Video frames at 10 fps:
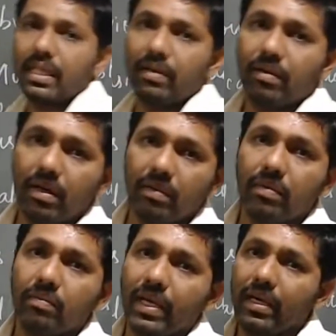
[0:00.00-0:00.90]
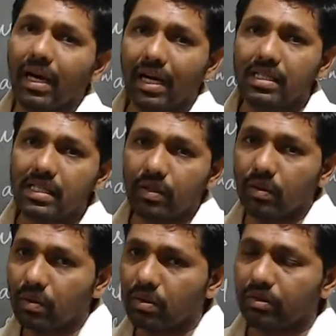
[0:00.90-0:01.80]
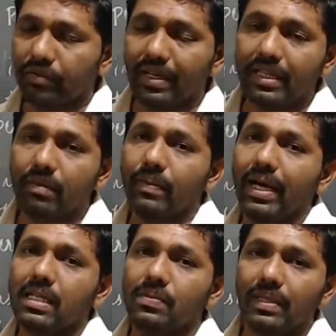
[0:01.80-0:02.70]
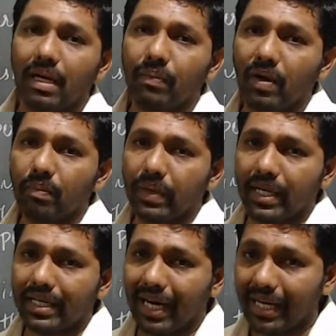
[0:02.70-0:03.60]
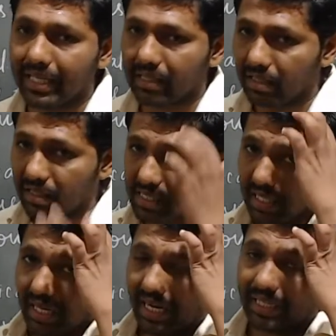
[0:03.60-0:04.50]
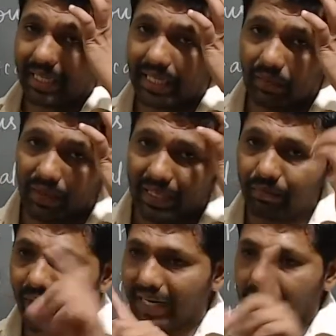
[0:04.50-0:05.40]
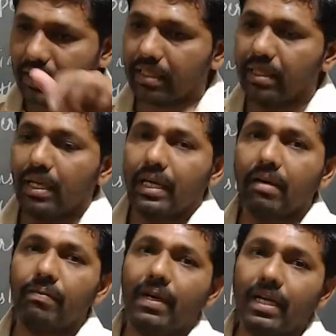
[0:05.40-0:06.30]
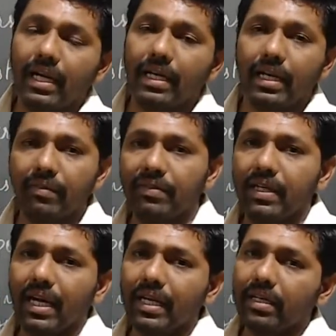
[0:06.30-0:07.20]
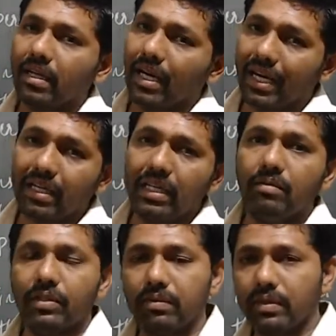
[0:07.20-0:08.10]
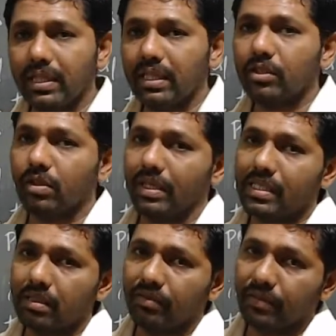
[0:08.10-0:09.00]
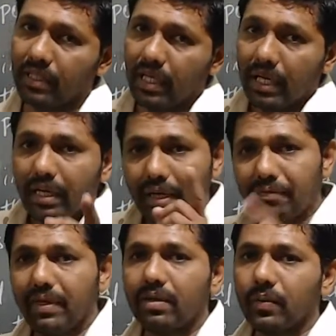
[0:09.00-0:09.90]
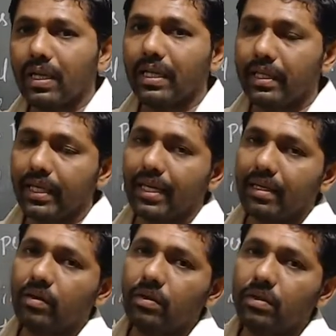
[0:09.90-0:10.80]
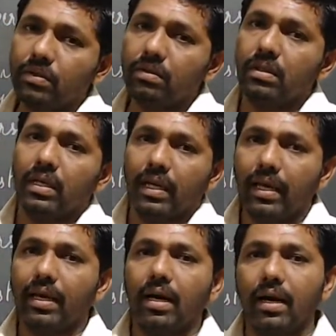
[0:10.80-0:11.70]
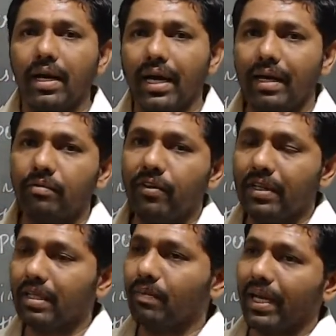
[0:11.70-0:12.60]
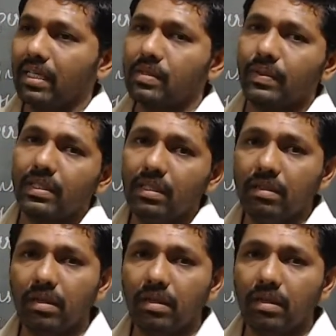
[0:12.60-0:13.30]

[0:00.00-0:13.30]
they may ask you to fill in the blanks with the appropriate articles, and they give in bracket definite and indefinite article are within the choice of definite only. They can give you a or and fill in the blanks with the